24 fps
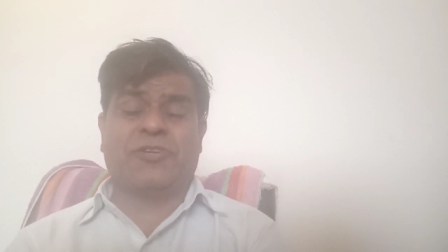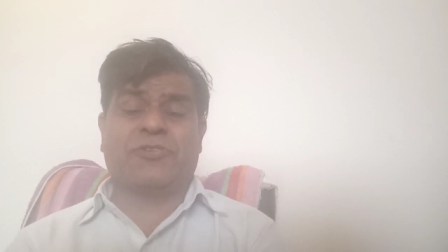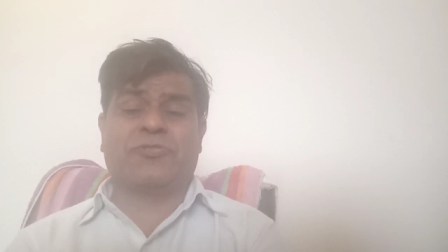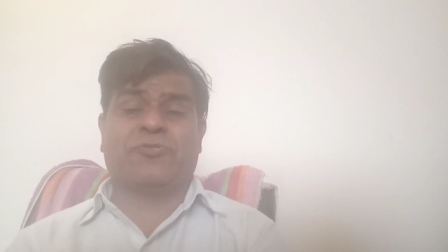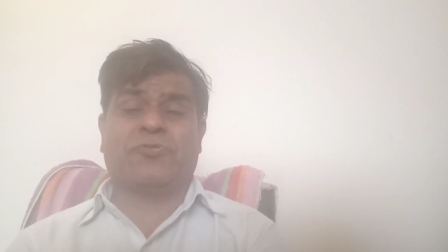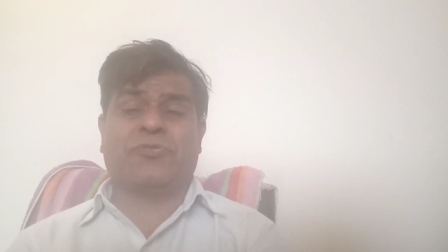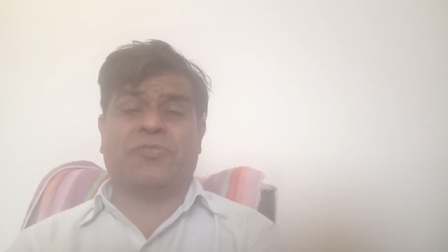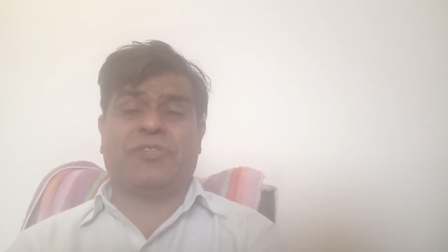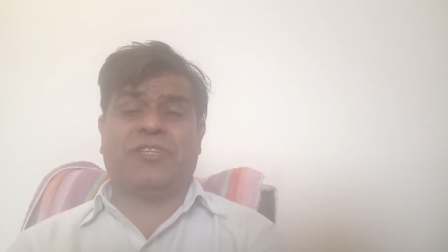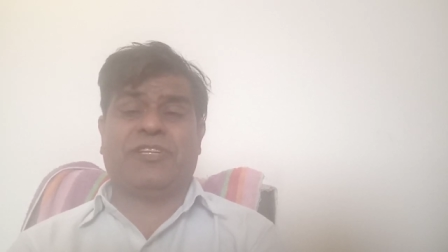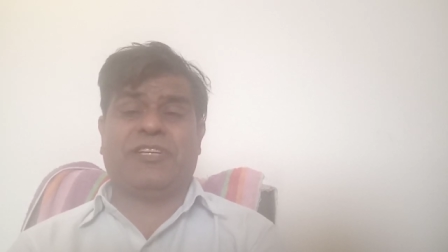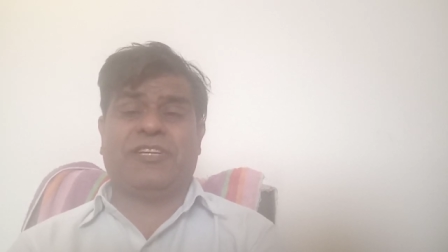
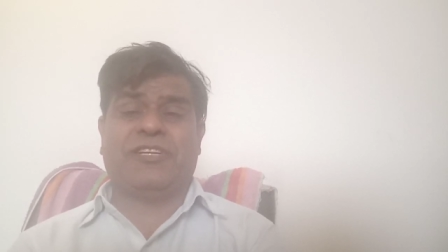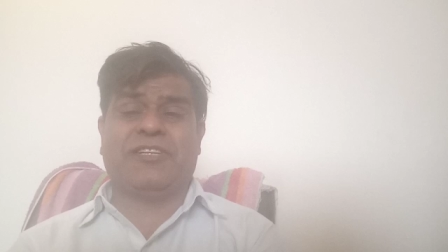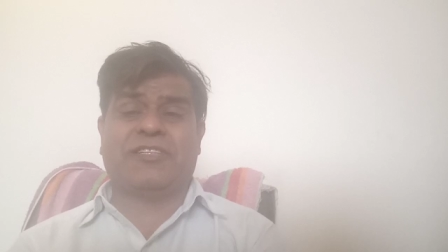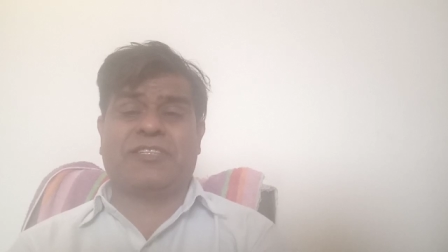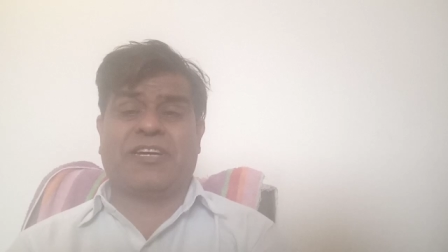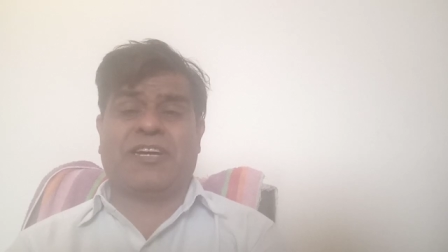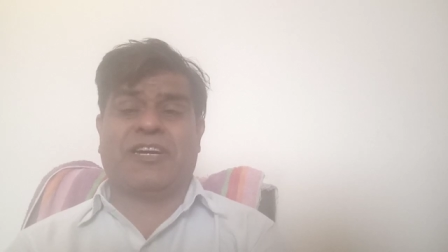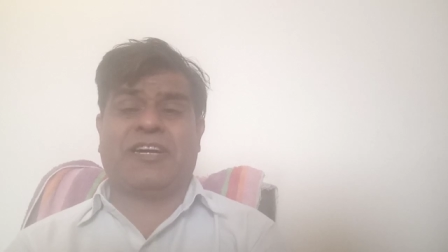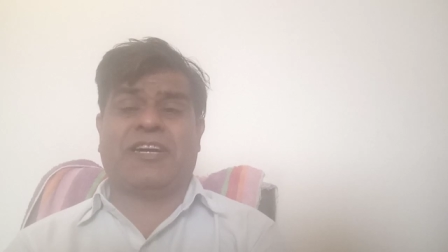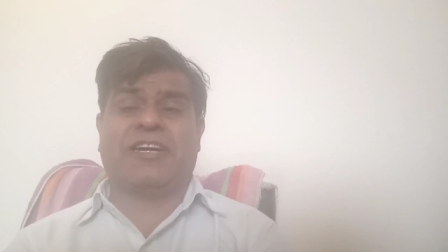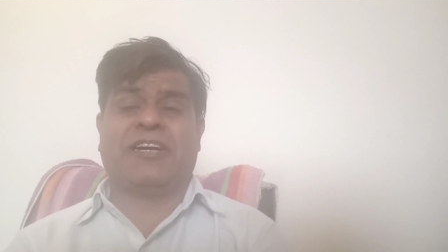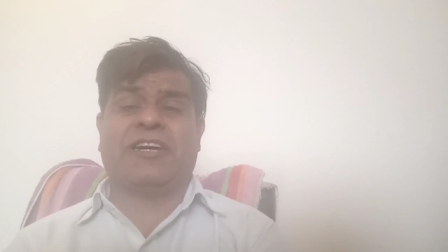So these
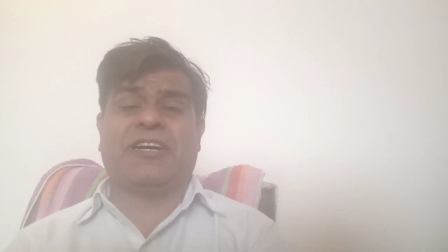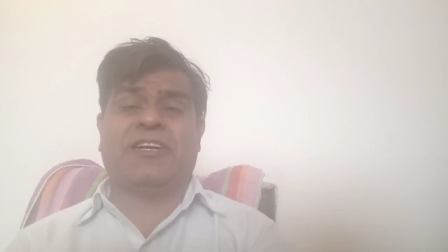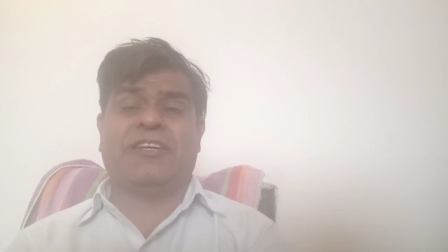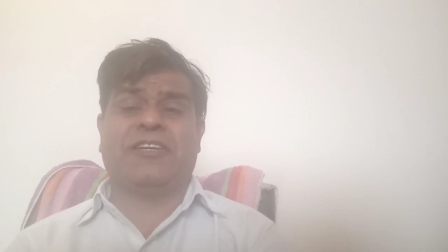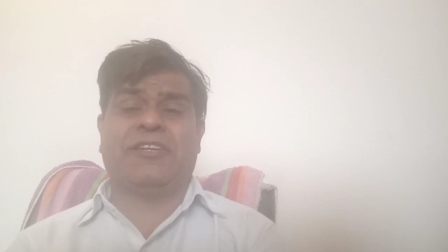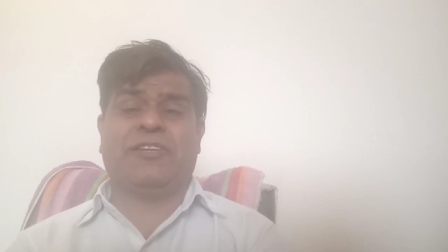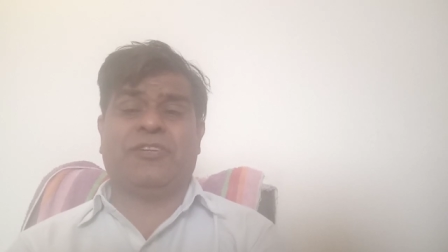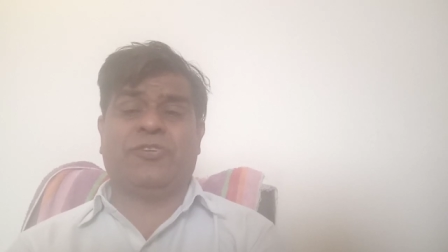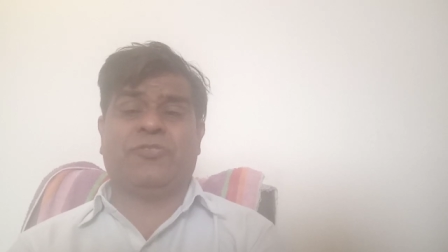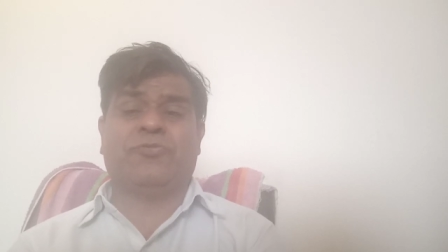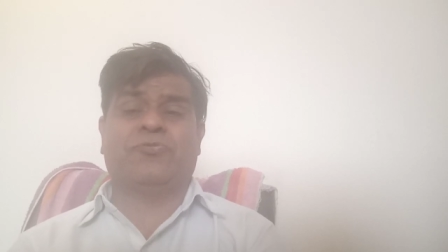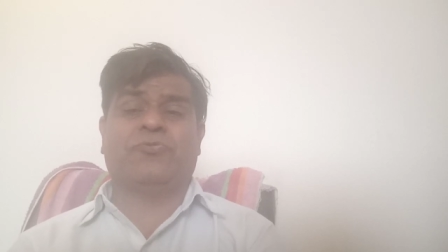
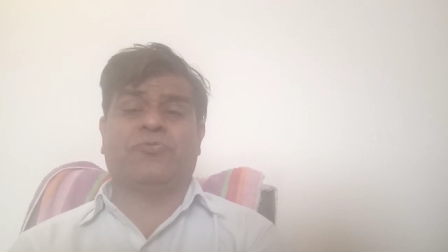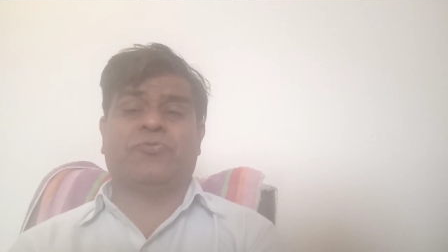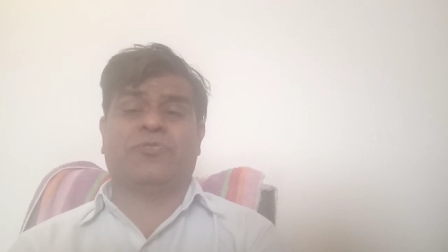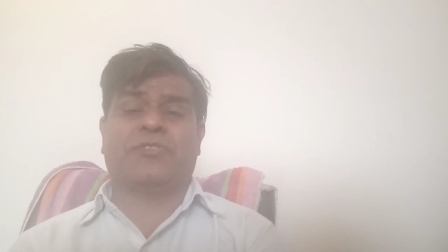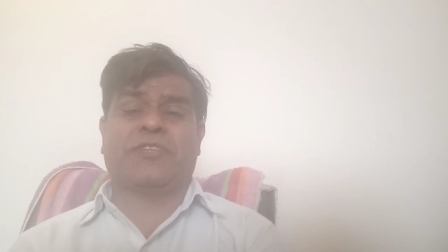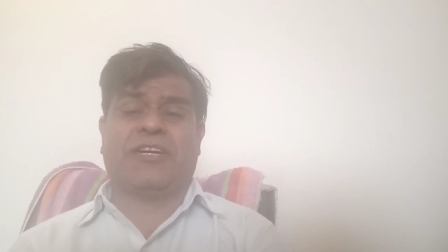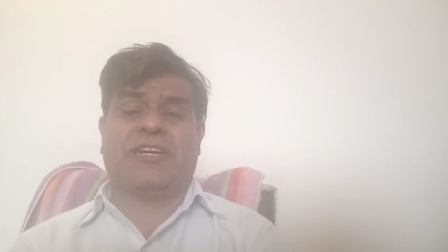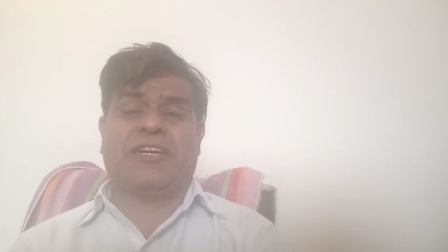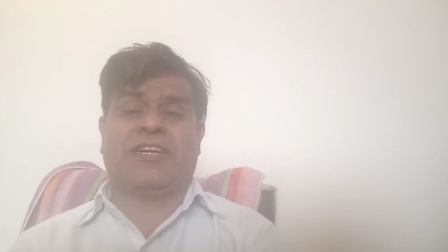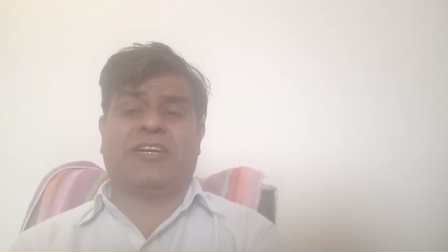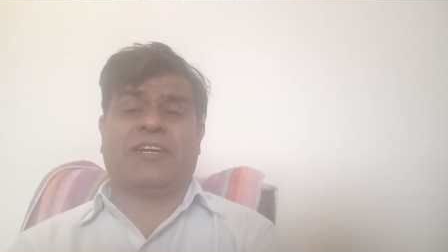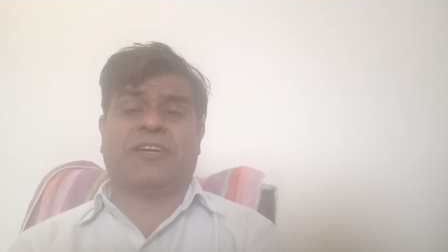all news
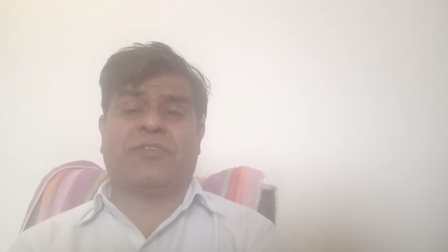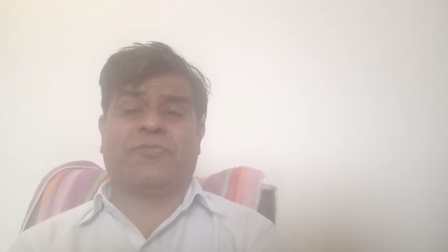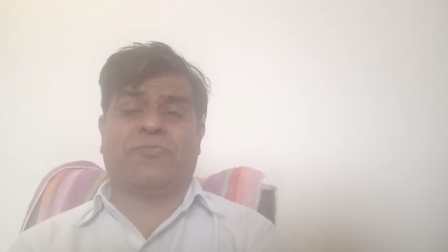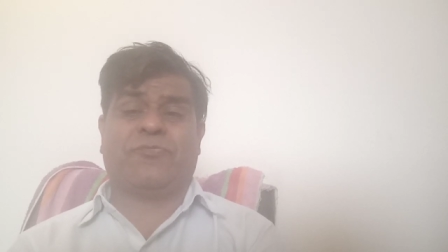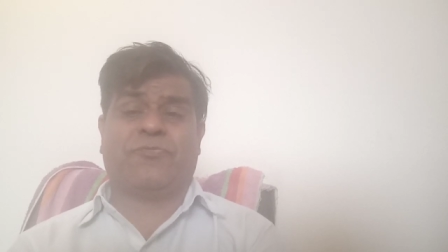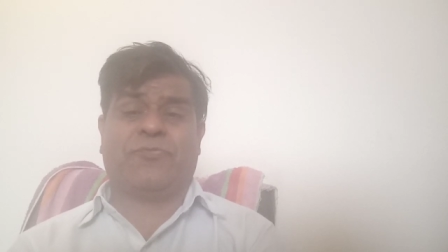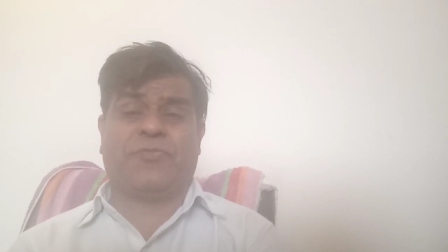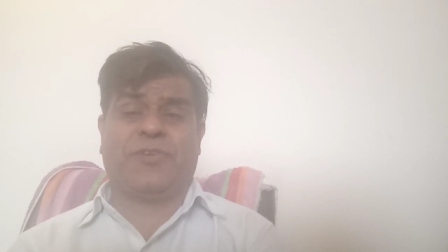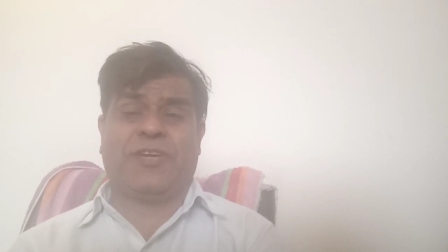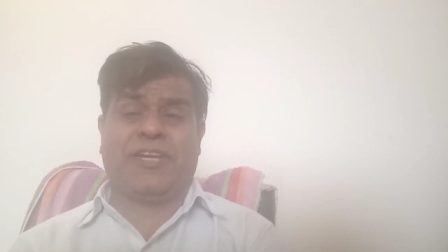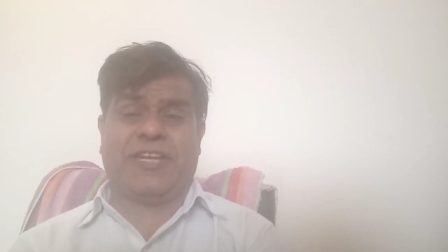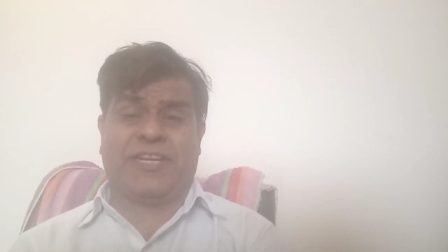are
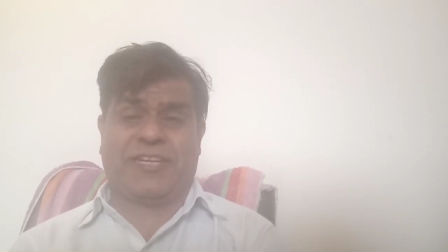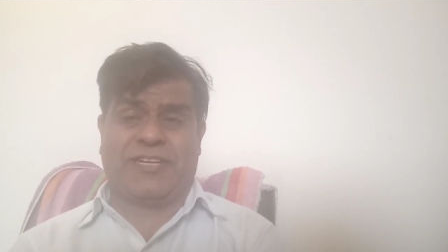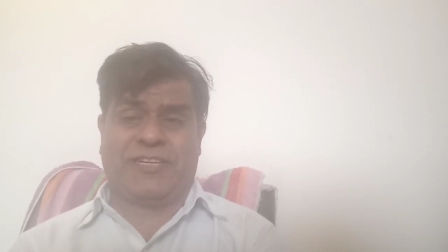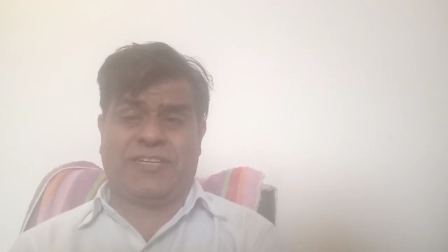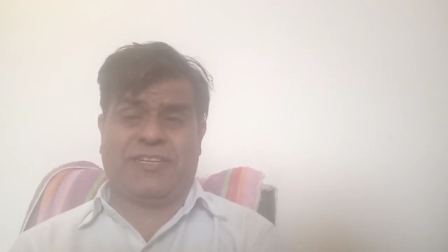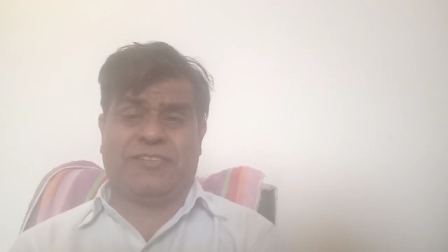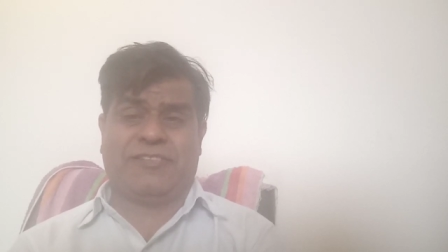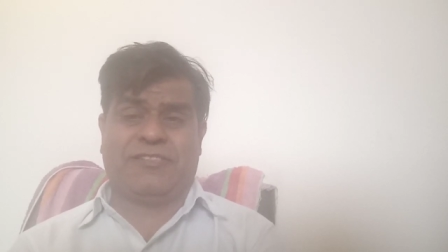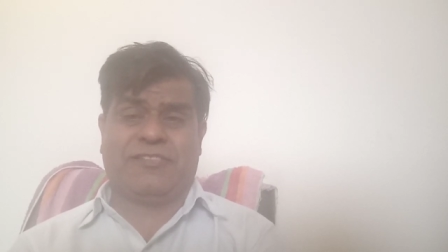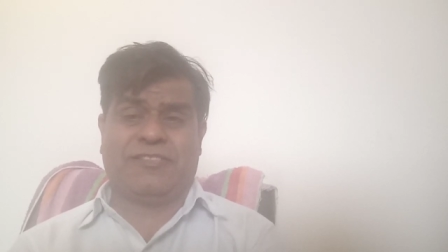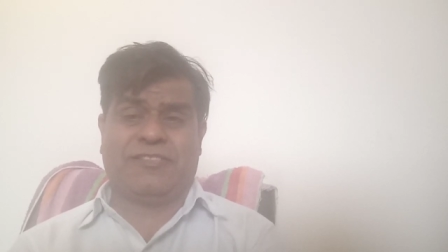fake.